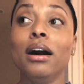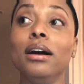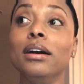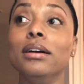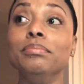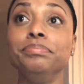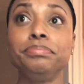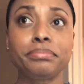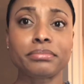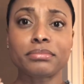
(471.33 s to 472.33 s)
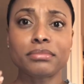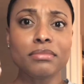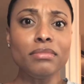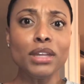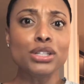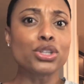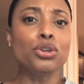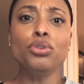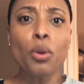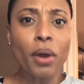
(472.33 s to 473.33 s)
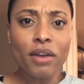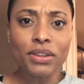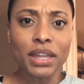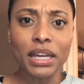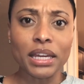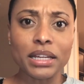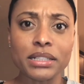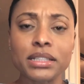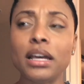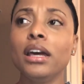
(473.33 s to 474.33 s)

So you know where everything is.